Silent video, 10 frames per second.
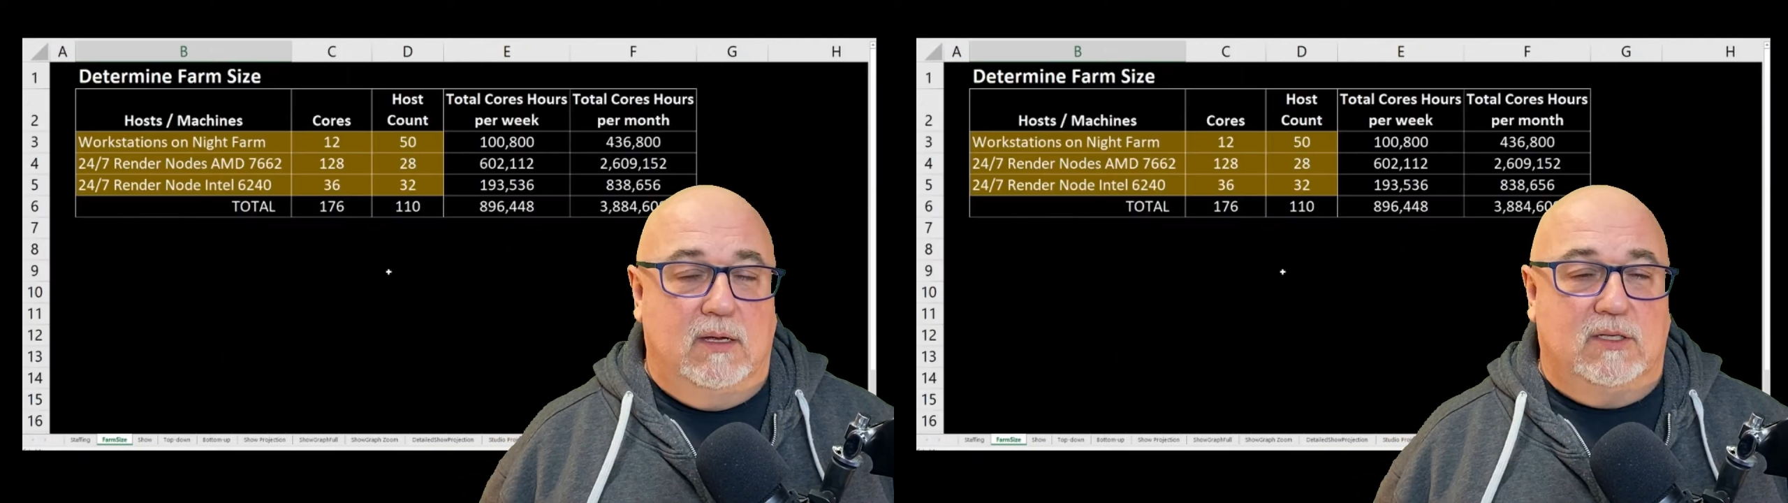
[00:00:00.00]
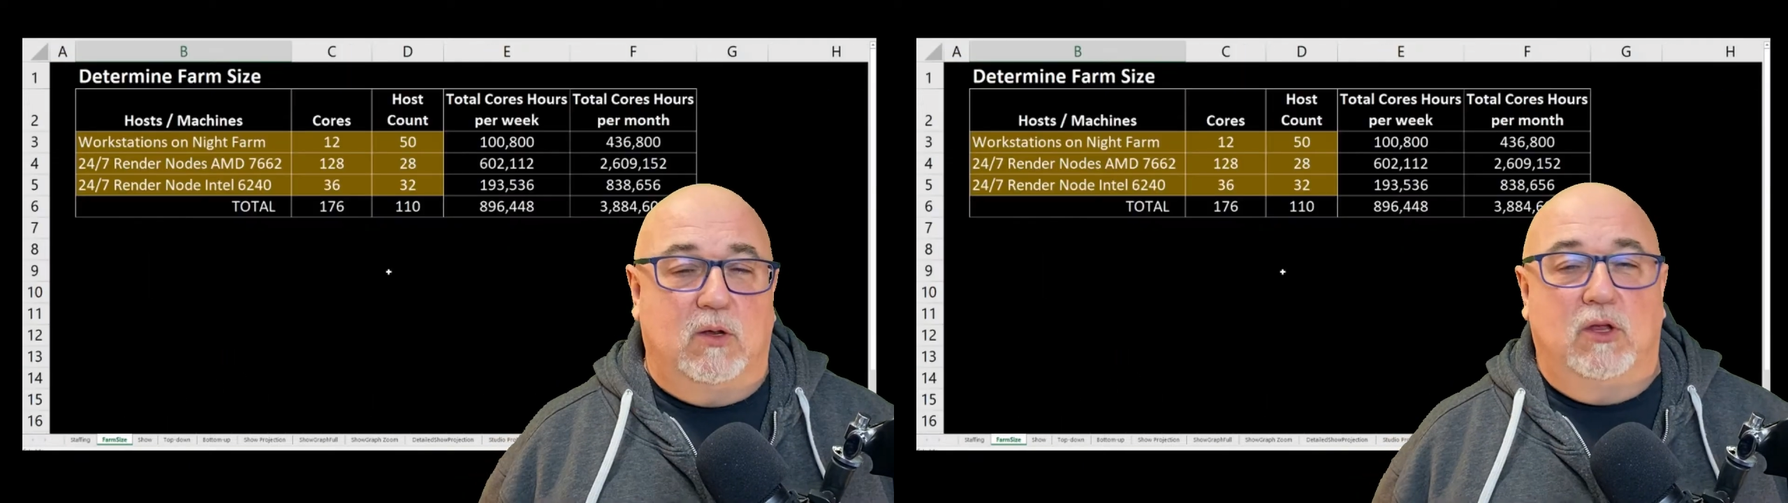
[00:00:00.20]

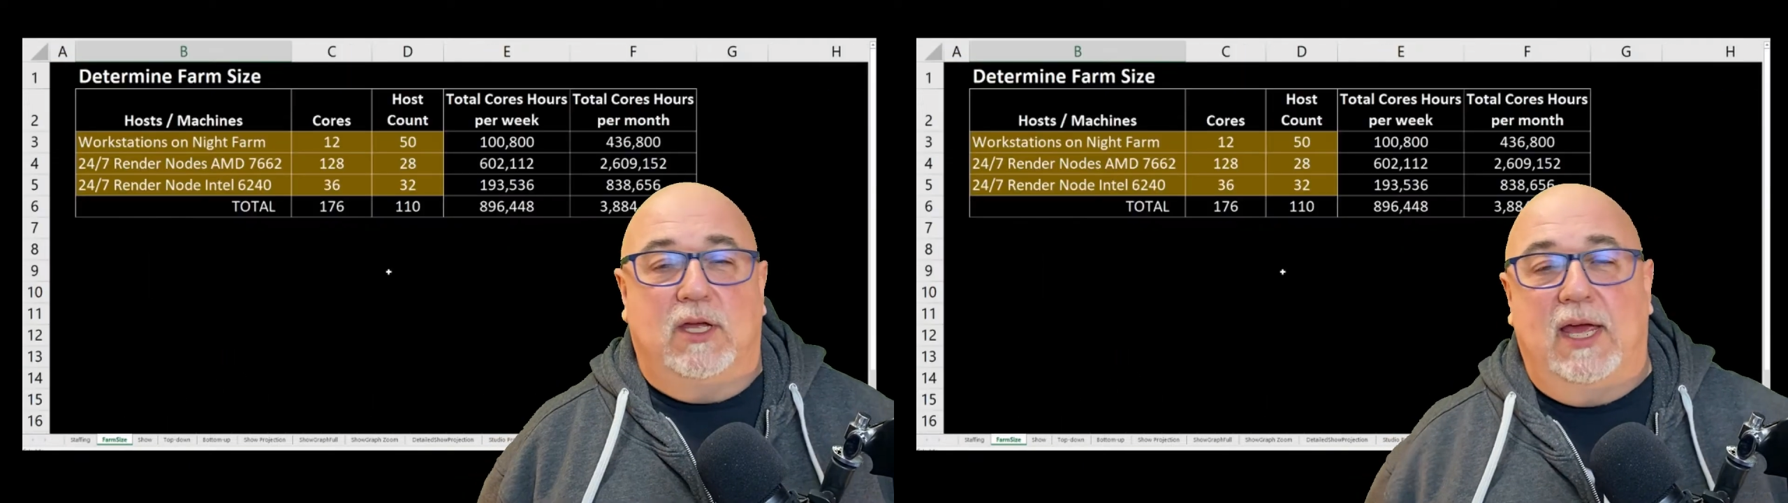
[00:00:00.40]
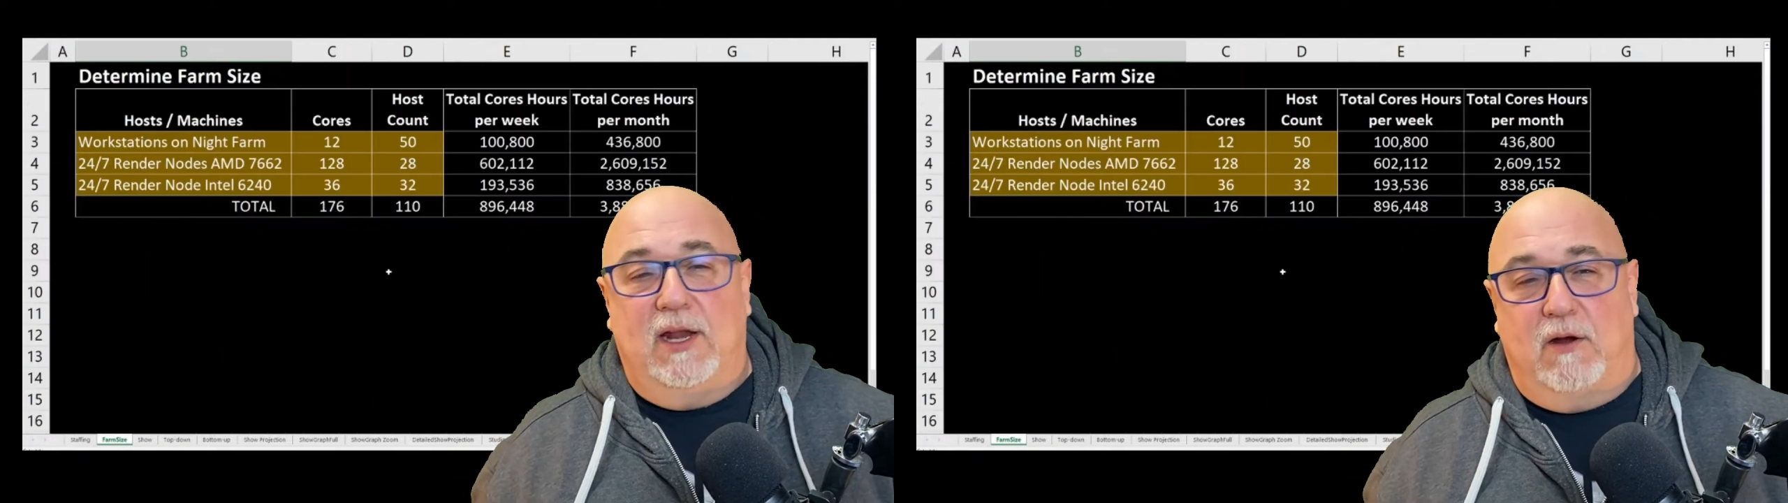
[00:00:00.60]
So
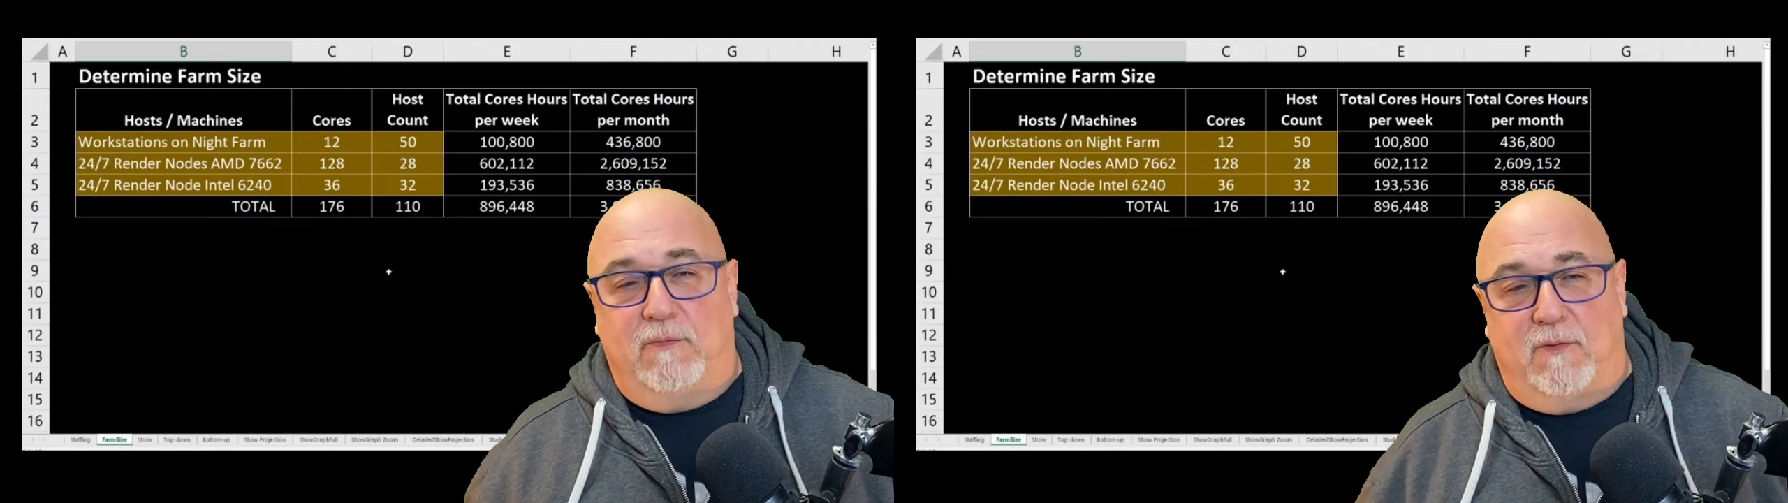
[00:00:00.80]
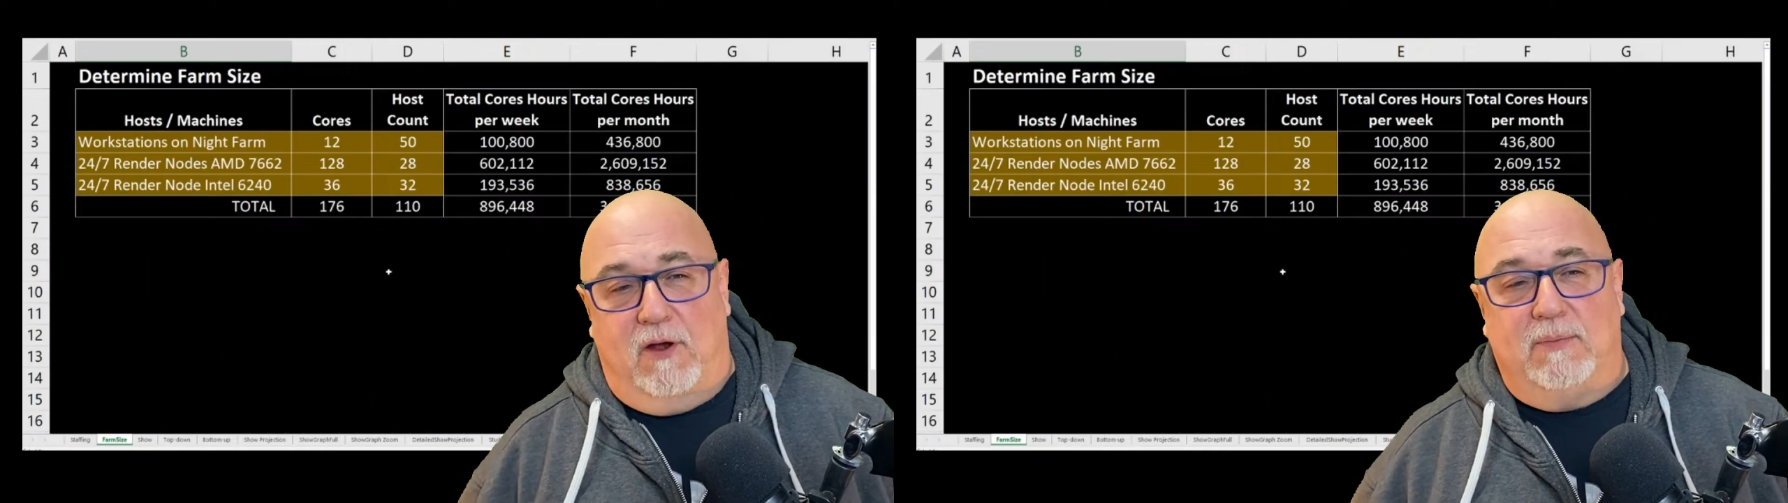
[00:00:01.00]
looking at our
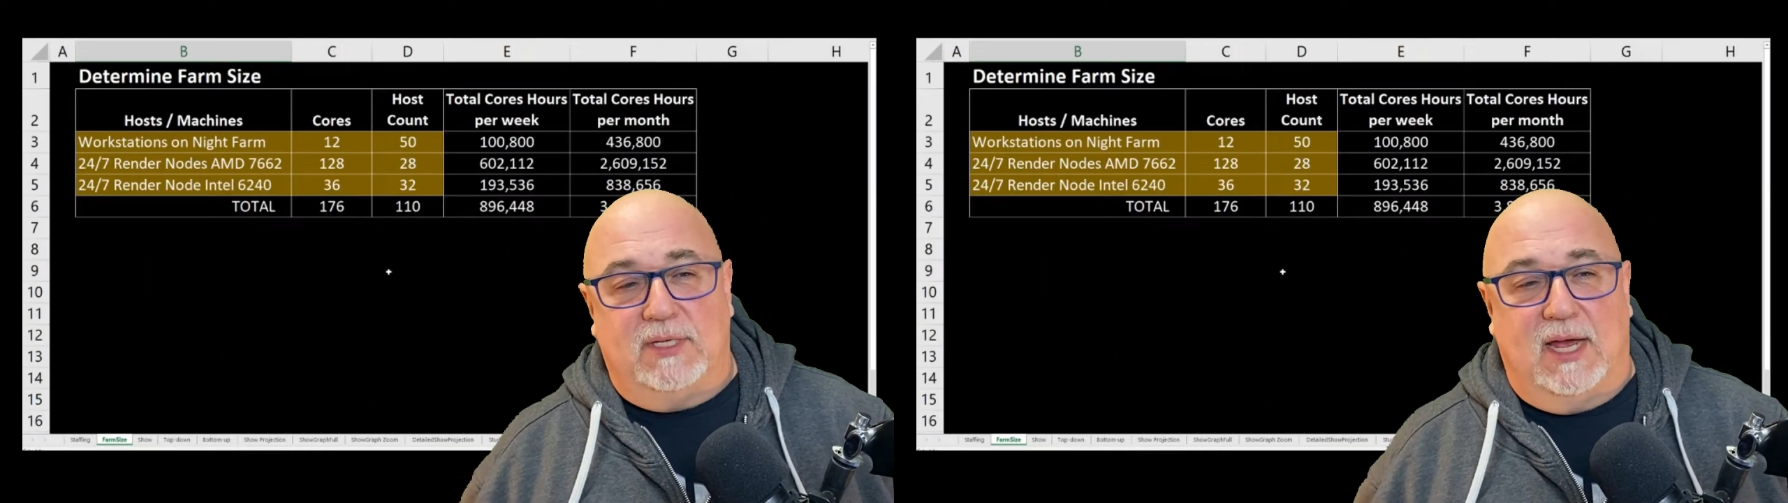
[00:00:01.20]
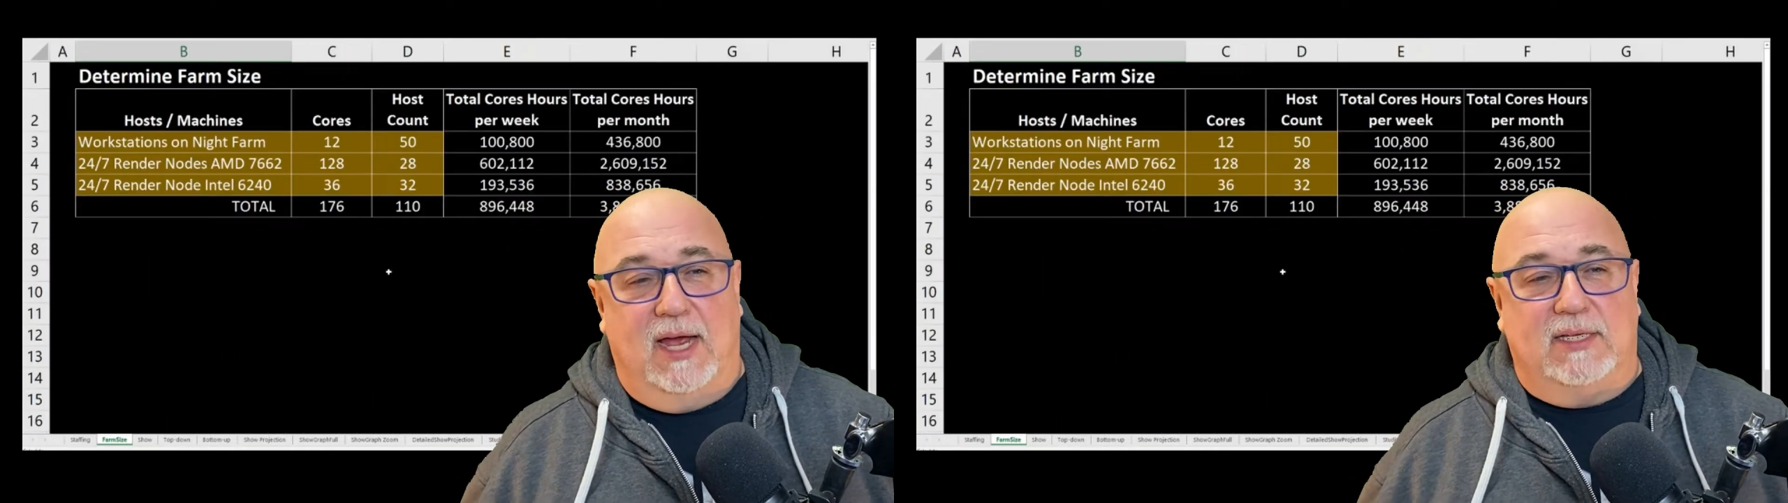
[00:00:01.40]
farm
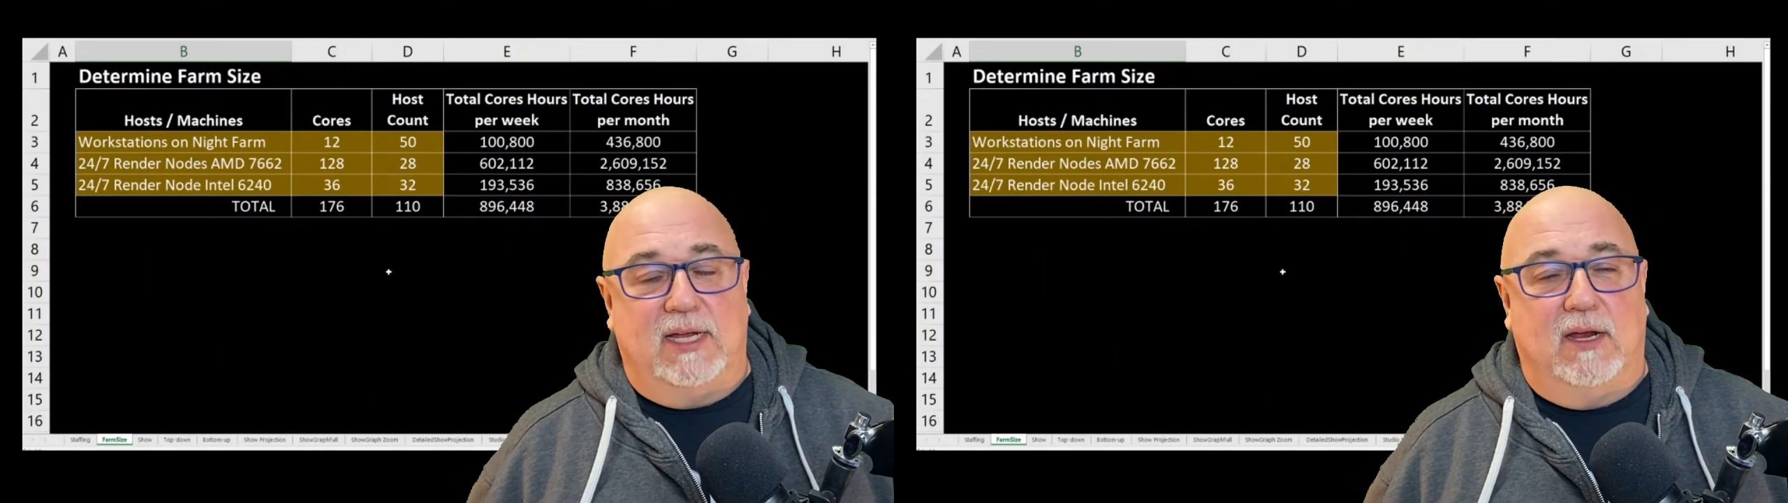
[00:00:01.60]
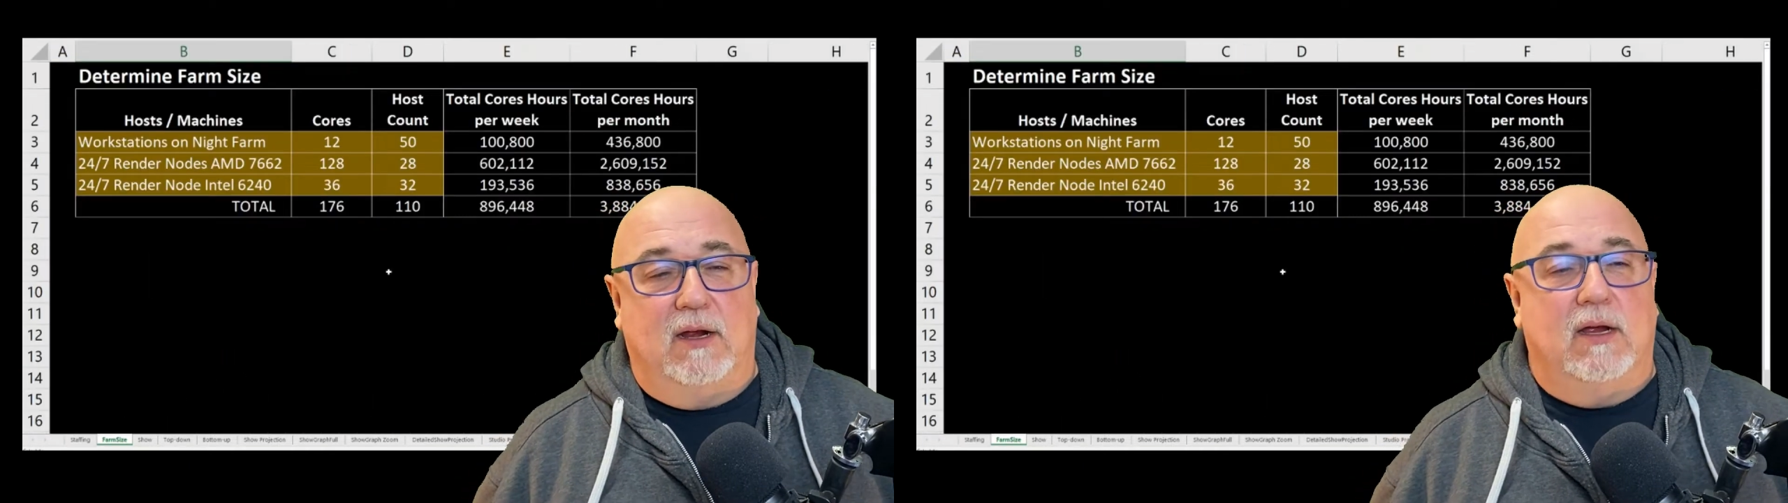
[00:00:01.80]
size
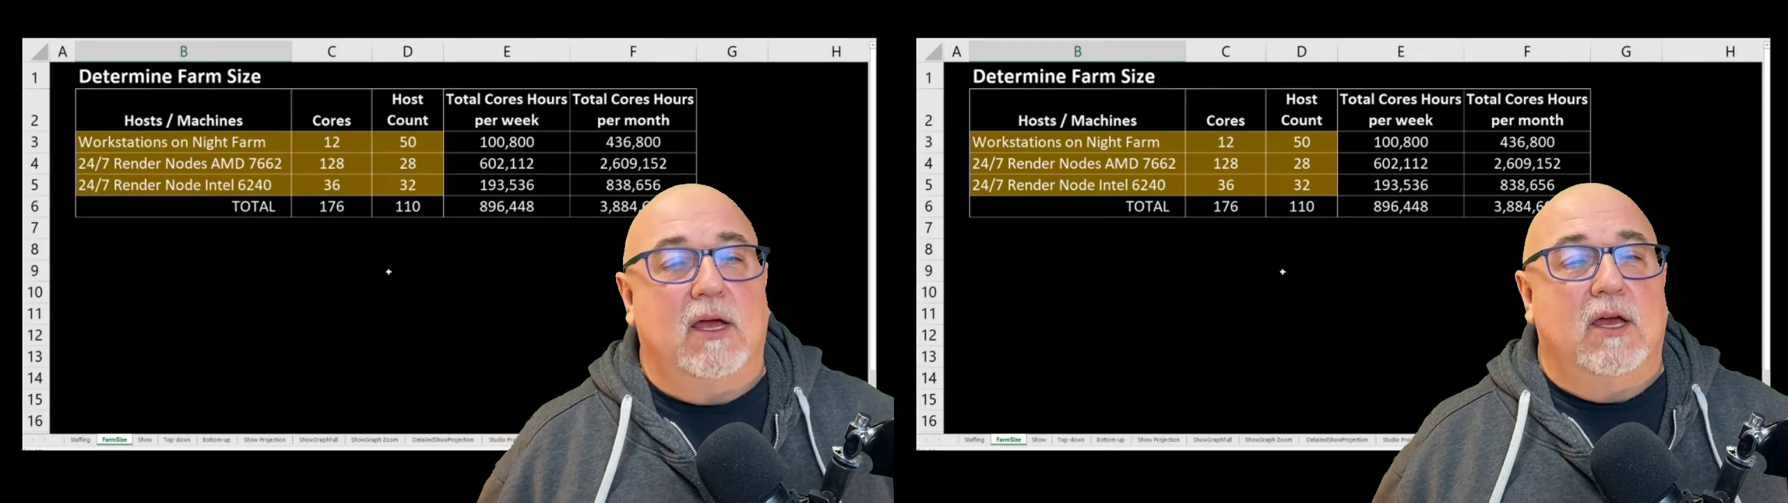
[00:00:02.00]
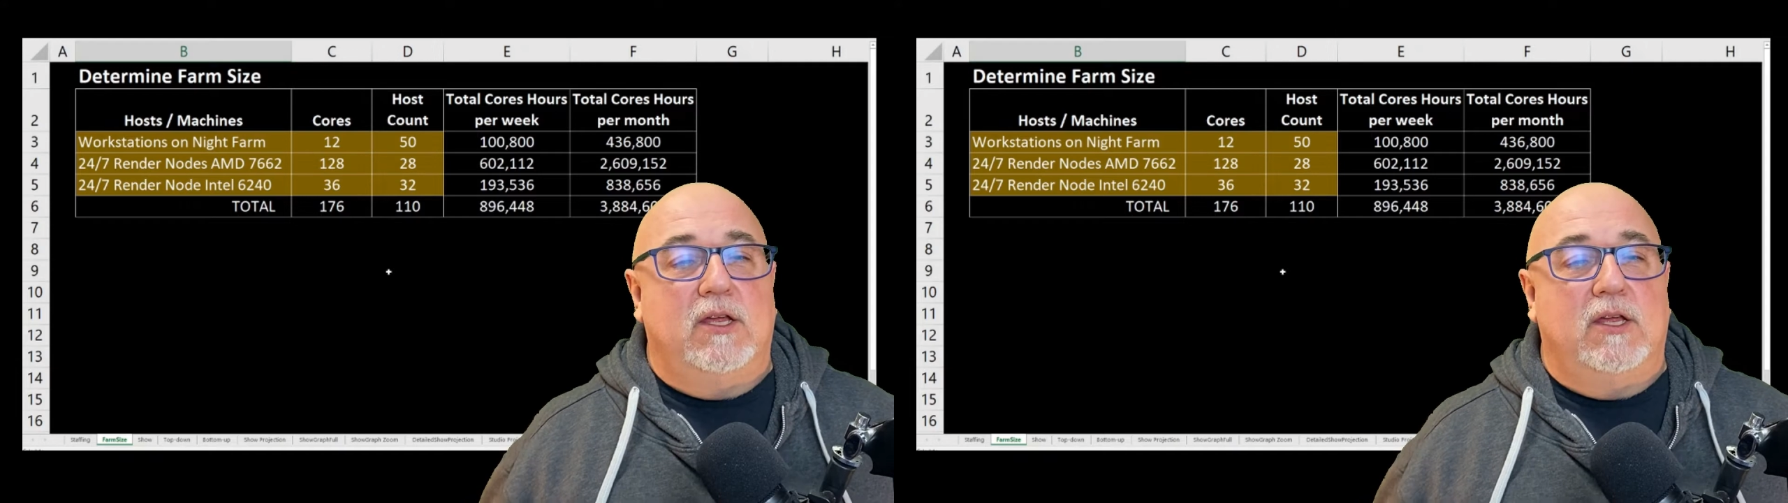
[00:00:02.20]
here,